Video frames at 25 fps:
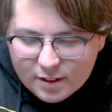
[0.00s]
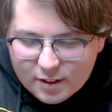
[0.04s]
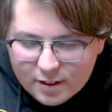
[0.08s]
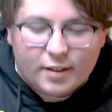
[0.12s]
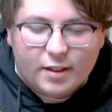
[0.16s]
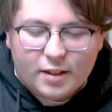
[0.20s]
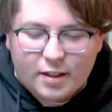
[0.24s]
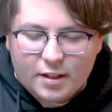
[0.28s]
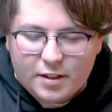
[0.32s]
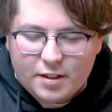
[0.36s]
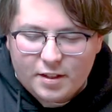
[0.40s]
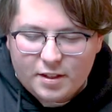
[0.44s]

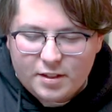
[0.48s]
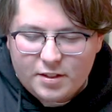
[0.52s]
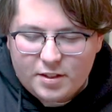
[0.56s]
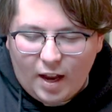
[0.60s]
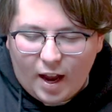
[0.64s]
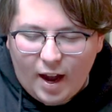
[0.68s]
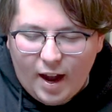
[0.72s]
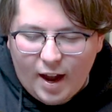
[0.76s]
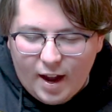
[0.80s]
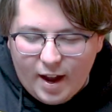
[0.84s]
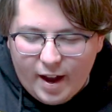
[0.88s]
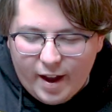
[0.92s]
It's
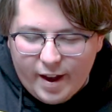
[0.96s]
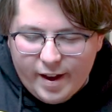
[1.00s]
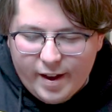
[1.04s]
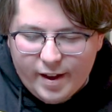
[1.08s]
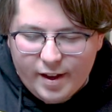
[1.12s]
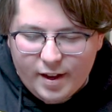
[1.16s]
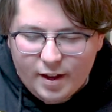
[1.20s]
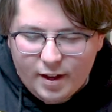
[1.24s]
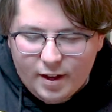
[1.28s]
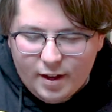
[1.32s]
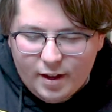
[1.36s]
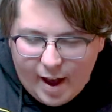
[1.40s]

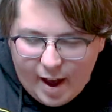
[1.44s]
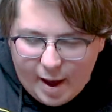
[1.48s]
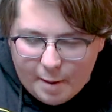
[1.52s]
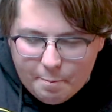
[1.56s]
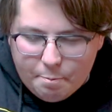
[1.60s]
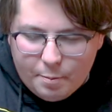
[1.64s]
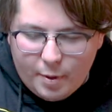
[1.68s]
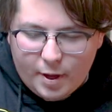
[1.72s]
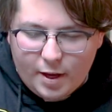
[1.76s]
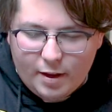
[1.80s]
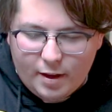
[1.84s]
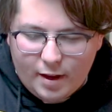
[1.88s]
I
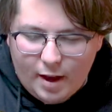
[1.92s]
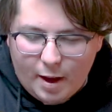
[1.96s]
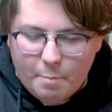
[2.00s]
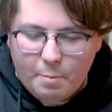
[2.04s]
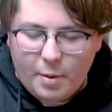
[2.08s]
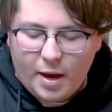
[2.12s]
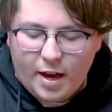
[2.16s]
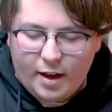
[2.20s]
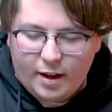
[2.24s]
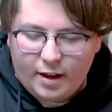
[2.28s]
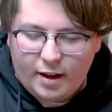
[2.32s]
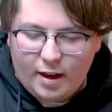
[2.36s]

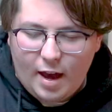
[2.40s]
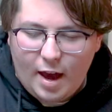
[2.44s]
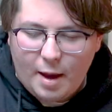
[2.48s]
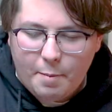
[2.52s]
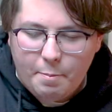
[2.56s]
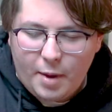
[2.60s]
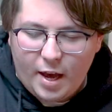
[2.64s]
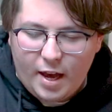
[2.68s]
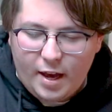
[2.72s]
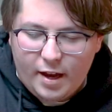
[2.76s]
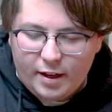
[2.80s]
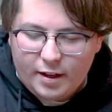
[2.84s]

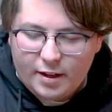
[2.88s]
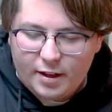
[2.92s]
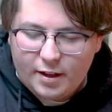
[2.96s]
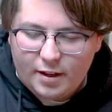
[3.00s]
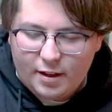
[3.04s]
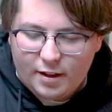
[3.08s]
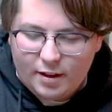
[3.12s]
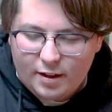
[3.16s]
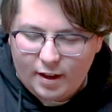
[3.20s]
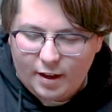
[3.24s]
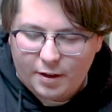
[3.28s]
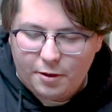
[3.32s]
Apaec.
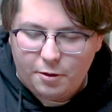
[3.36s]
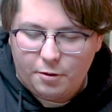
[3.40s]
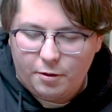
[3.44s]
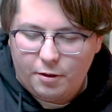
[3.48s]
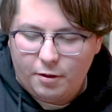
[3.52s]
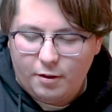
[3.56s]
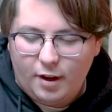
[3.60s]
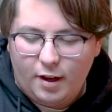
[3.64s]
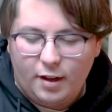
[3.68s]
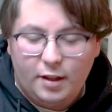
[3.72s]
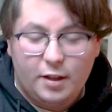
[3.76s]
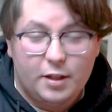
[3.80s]
I don't
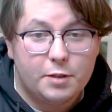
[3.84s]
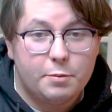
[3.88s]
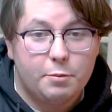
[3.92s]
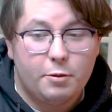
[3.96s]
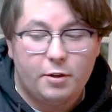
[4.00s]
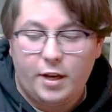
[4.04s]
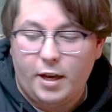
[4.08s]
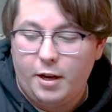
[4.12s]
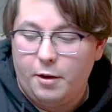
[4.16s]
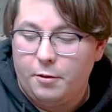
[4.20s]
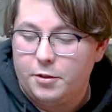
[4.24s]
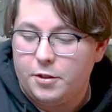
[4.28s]
know how that's
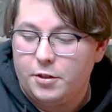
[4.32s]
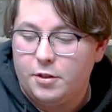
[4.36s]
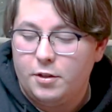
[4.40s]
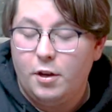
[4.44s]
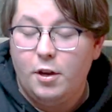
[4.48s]
pronounced.